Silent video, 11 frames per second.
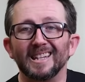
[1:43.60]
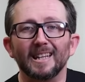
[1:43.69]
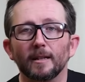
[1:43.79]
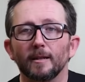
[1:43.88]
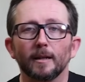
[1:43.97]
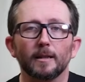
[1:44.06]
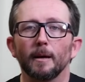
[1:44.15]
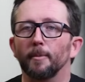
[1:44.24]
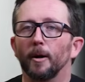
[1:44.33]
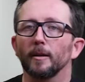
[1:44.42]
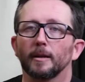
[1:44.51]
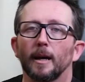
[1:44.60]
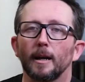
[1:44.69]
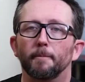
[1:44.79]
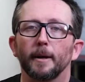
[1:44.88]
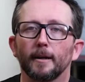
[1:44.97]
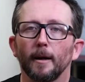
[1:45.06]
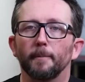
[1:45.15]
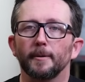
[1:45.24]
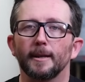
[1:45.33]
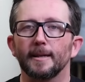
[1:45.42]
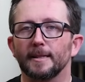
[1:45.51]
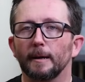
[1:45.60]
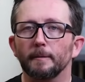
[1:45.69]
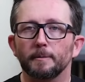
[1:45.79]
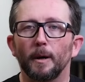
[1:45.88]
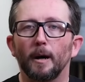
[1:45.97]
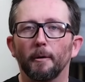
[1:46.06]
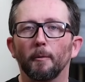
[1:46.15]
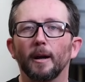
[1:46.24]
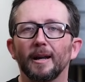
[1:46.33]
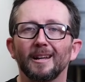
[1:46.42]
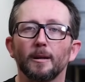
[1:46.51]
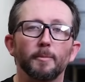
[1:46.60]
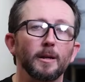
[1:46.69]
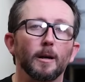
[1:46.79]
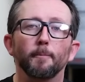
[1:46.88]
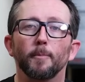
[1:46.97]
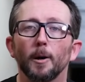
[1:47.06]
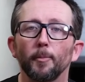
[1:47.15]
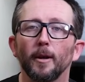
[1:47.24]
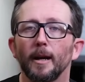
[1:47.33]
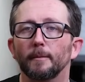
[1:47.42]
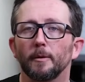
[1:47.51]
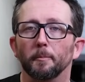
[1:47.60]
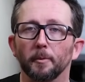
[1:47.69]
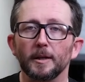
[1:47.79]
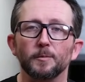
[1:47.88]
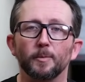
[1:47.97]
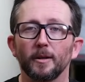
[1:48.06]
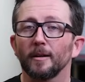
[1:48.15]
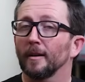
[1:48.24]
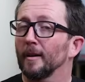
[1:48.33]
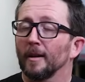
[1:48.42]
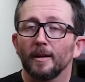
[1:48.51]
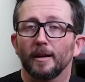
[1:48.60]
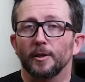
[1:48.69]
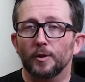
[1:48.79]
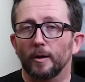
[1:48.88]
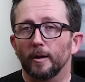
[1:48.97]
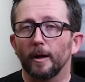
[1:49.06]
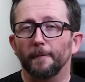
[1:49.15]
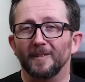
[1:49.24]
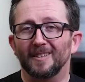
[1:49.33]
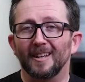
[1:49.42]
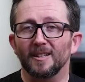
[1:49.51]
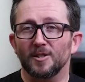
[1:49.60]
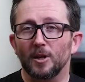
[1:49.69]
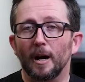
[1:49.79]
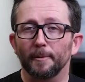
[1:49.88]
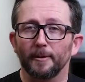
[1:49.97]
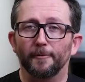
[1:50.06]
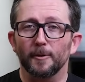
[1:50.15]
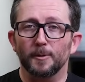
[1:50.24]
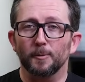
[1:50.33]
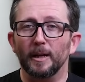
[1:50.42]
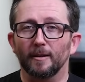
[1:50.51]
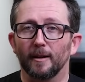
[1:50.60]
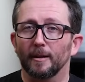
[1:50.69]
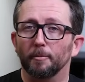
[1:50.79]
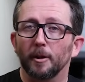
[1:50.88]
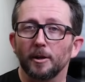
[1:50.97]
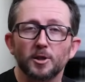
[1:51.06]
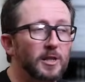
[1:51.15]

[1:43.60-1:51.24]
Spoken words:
needed to get that ball to kind of pick up in that same spot. We wanted it to be a purple hammer replacement, and sure enough, it did its job at the first week there at the Players'